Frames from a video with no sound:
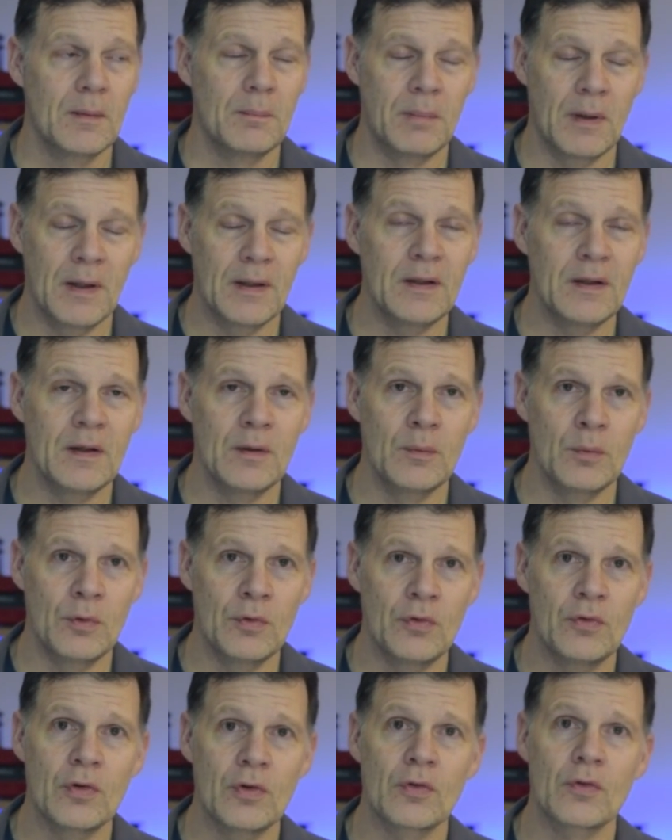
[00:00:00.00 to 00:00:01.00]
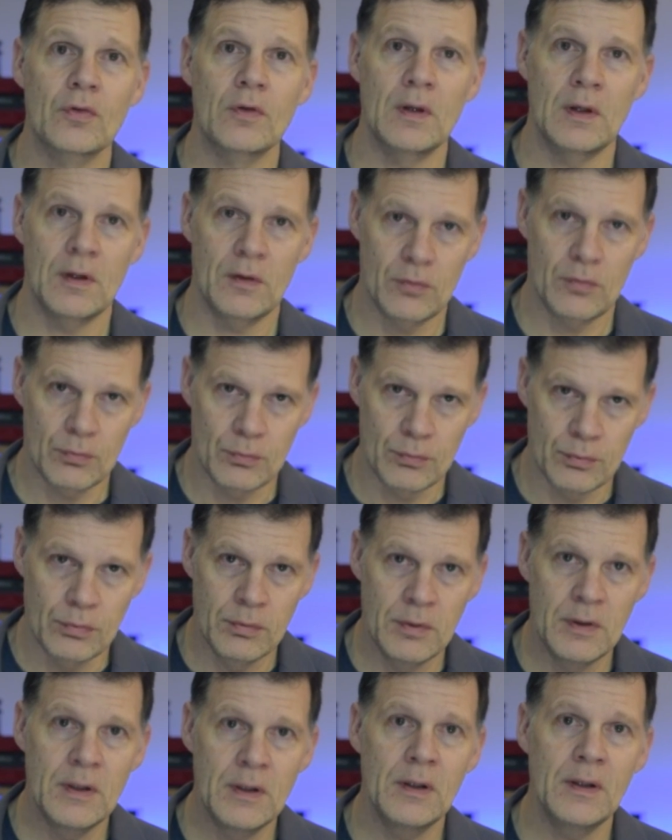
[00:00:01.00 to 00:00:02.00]
but it's
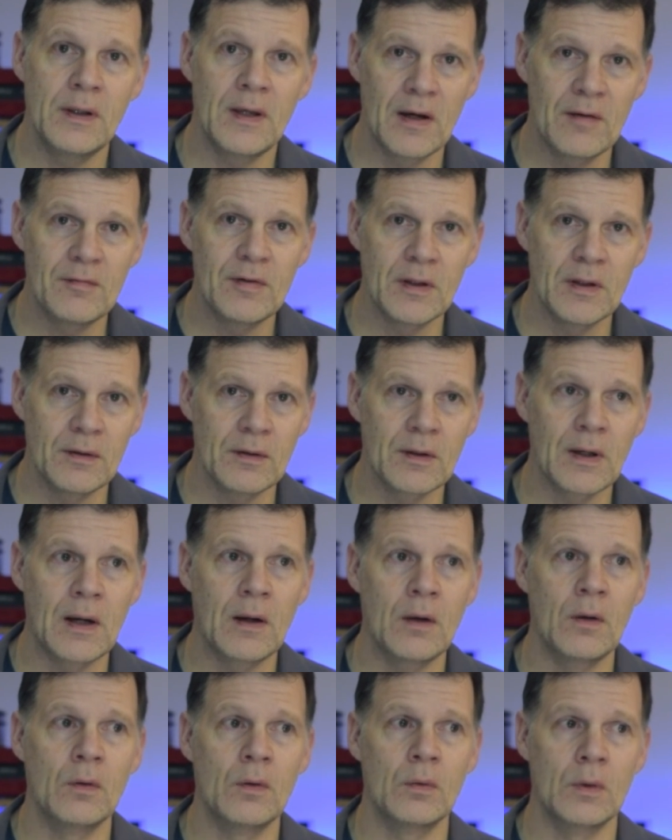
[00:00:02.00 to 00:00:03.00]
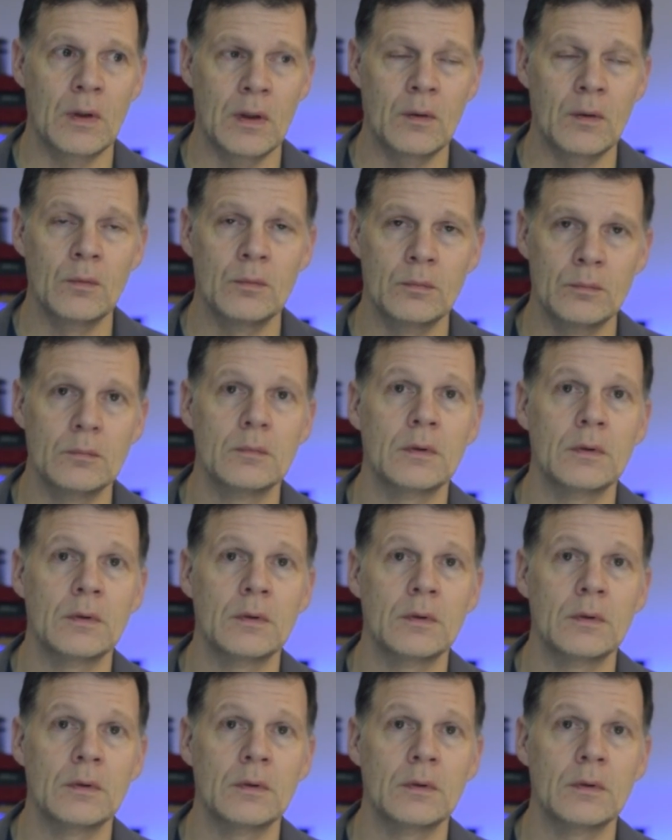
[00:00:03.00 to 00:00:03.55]
really evident how